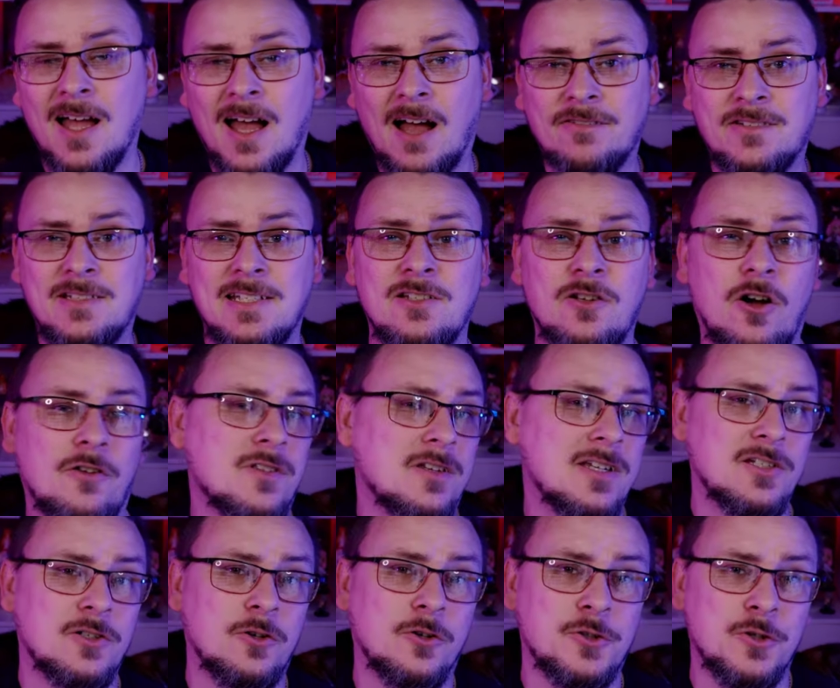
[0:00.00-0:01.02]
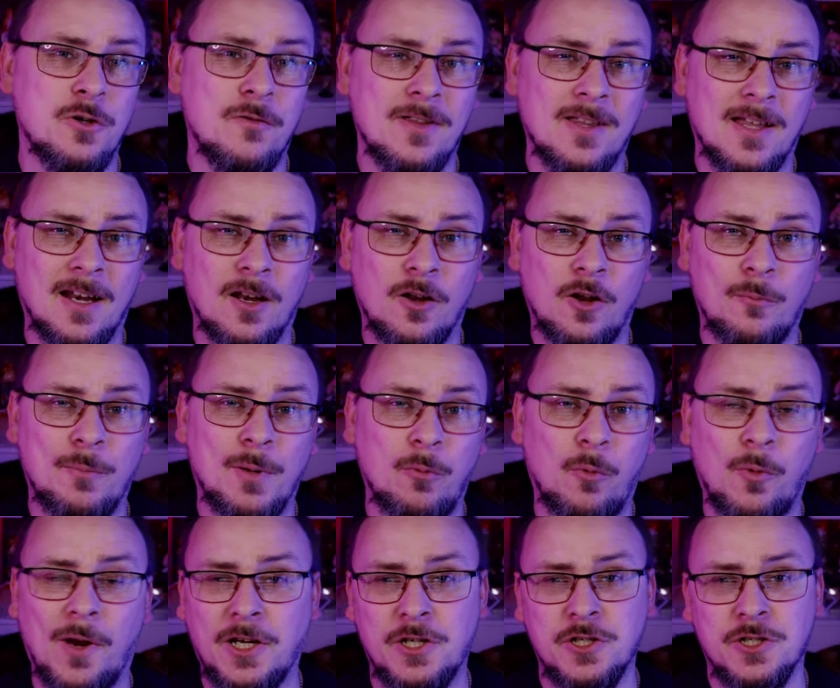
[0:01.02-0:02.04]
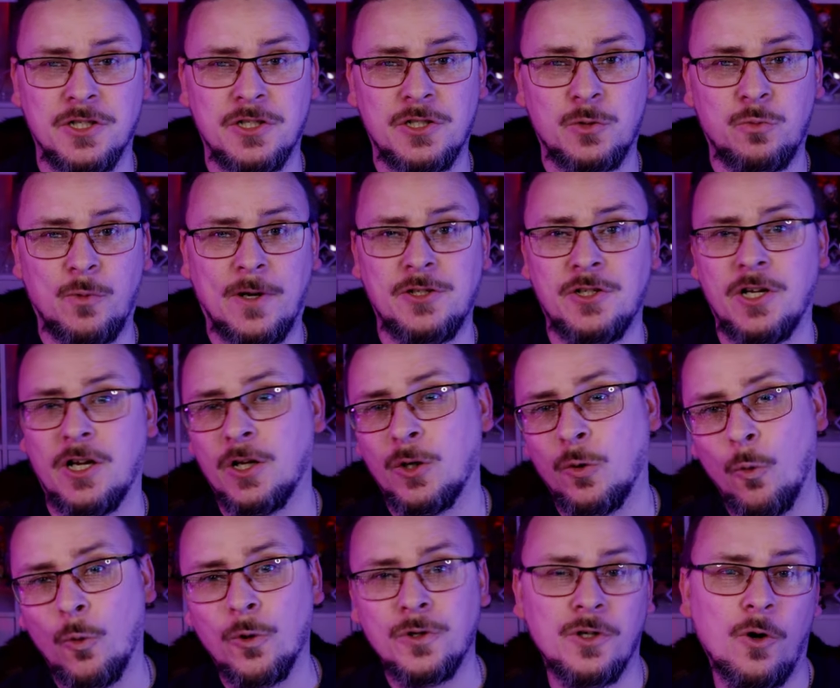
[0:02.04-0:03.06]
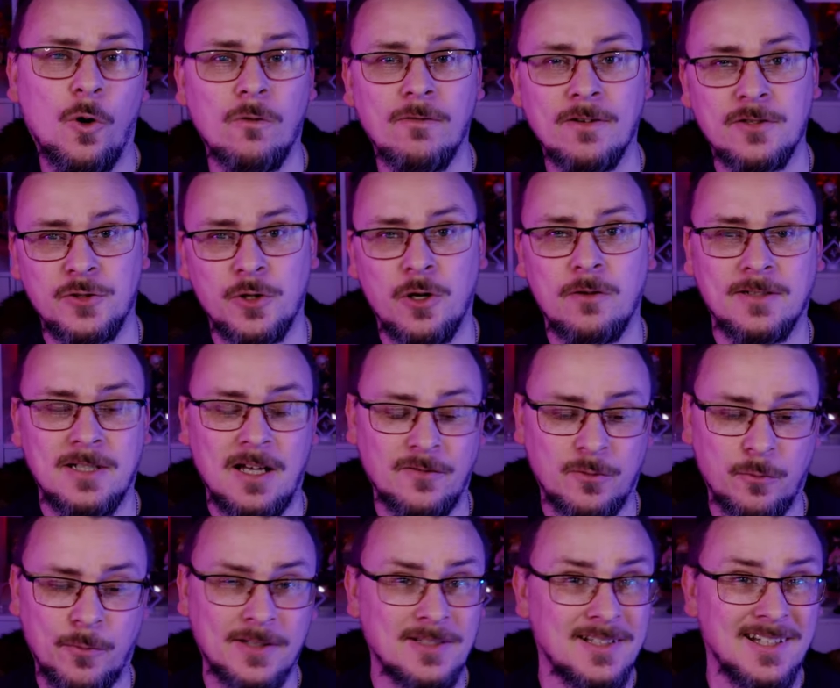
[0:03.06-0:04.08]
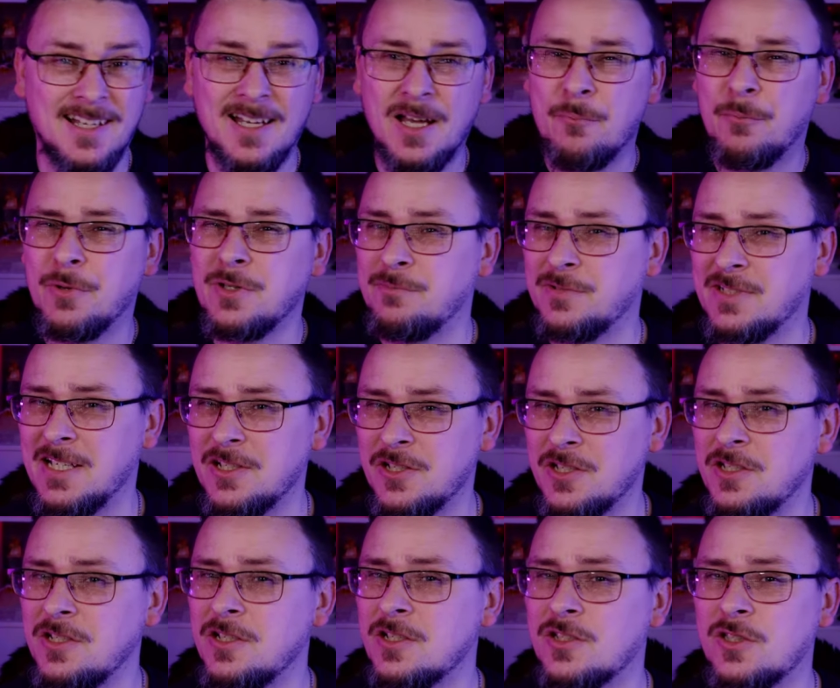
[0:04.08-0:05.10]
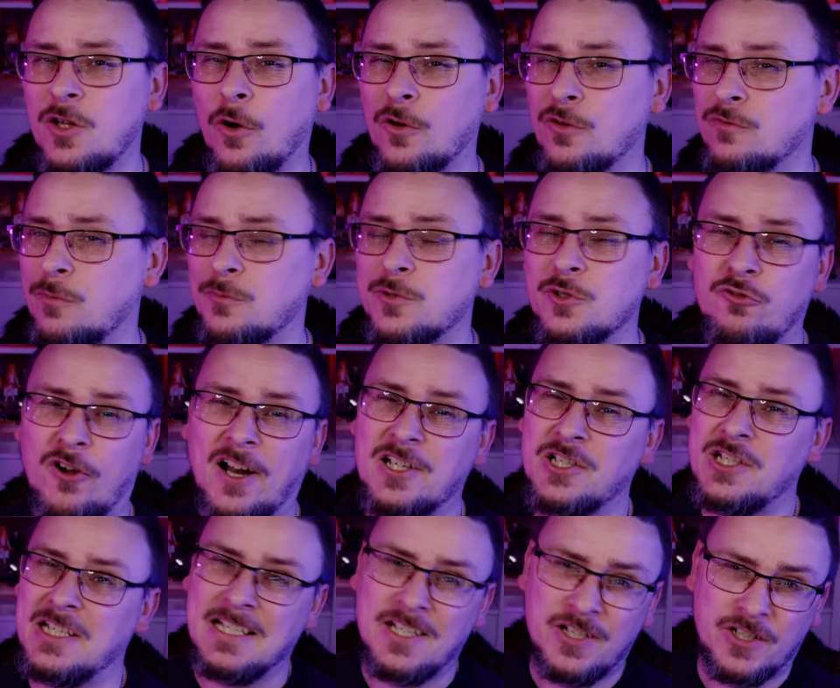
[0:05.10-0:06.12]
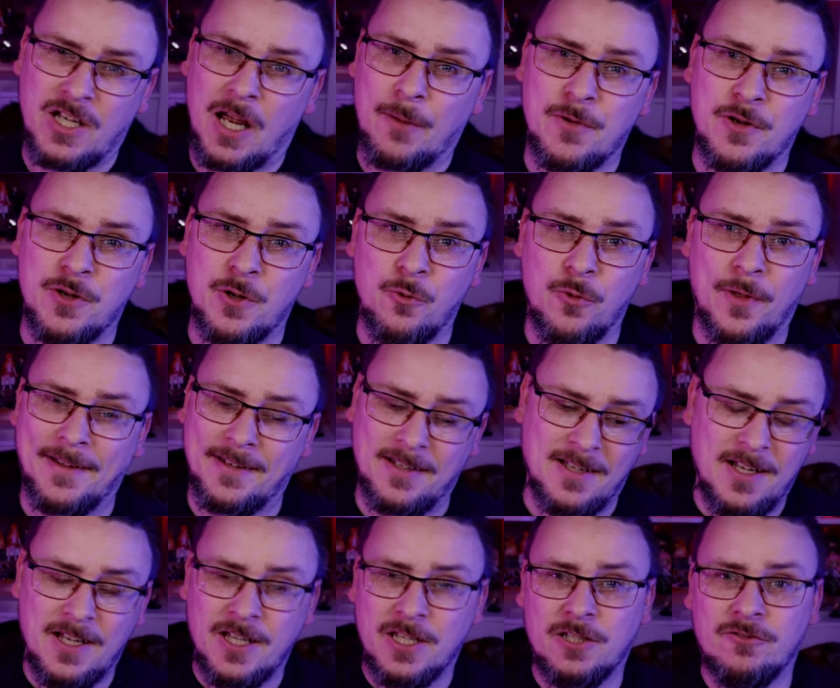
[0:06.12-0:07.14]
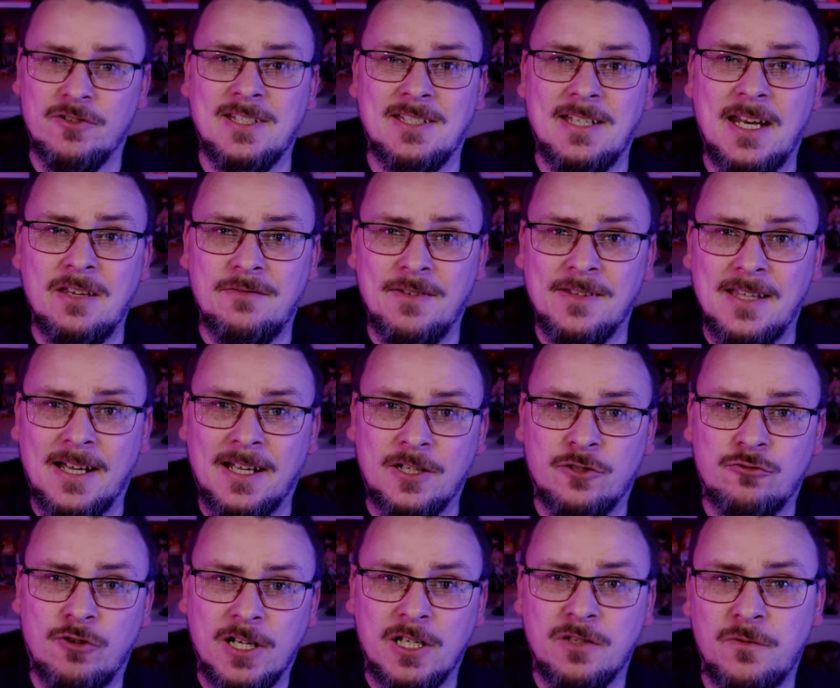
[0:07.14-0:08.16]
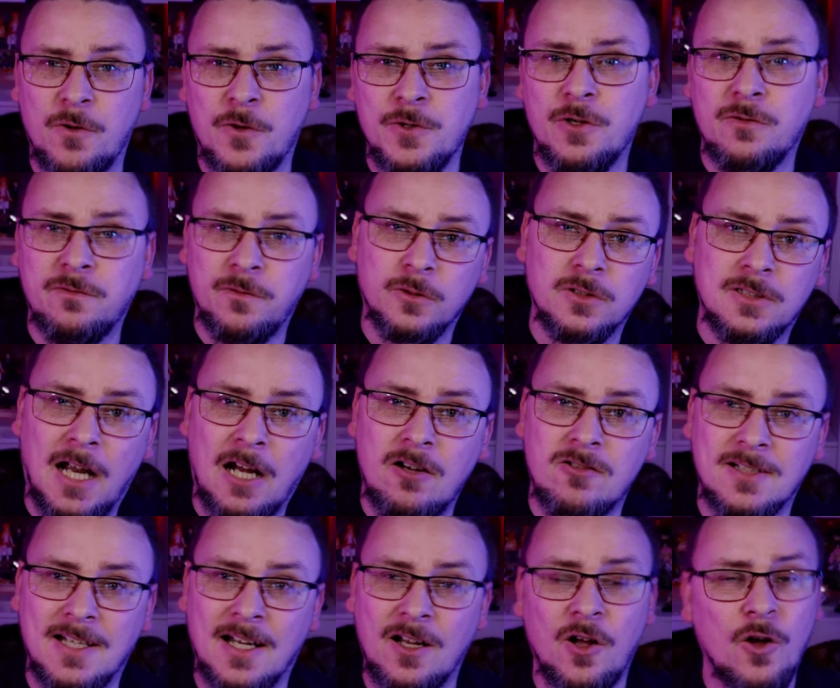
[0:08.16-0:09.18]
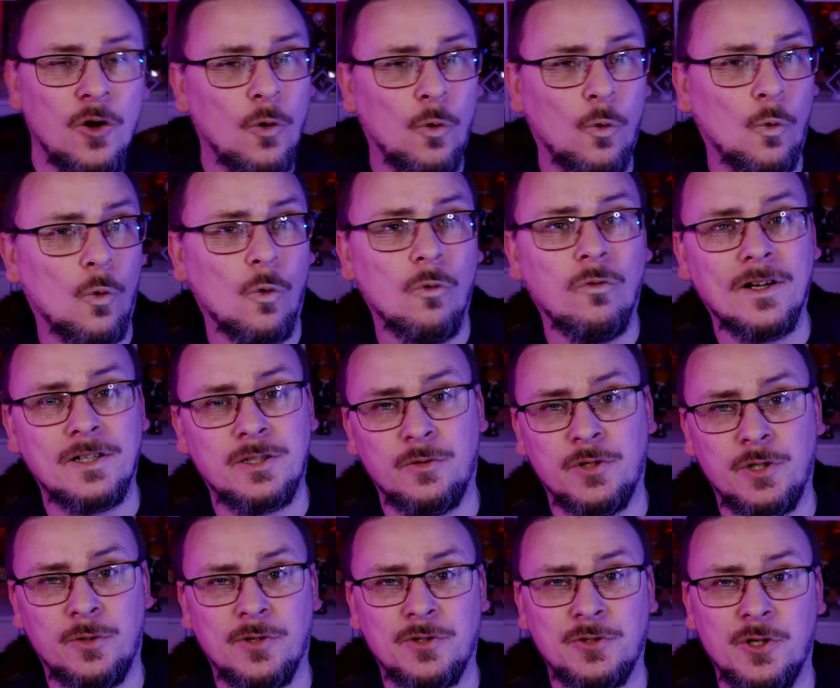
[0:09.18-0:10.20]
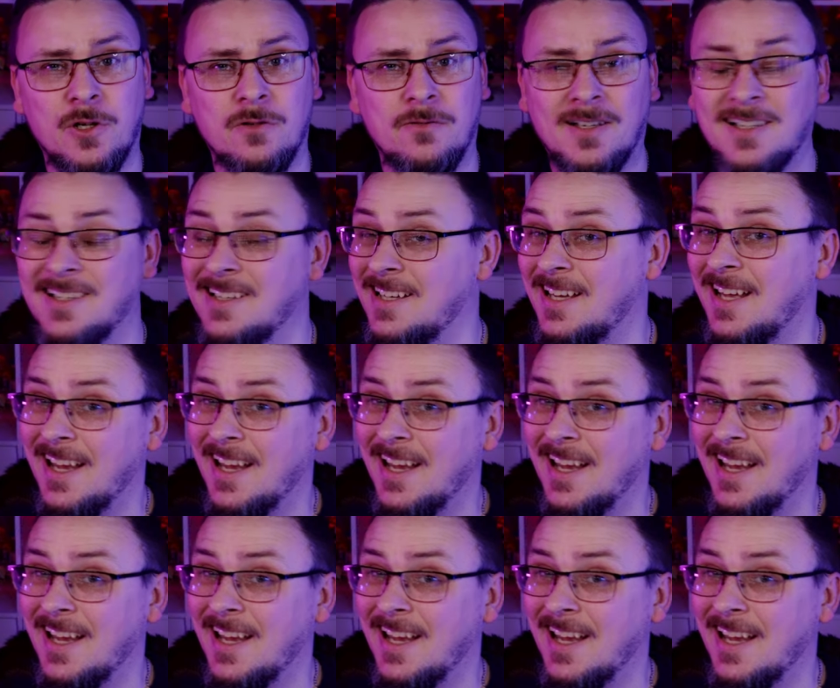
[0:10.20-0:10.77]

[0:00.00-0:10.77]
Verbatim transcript: I've seen on the Discord server that a lot of people will actually just switch and go to other servers afterwards, but essentially you start from scratch each time you do that. There isn't anything that can transfer your full character over to a newer server.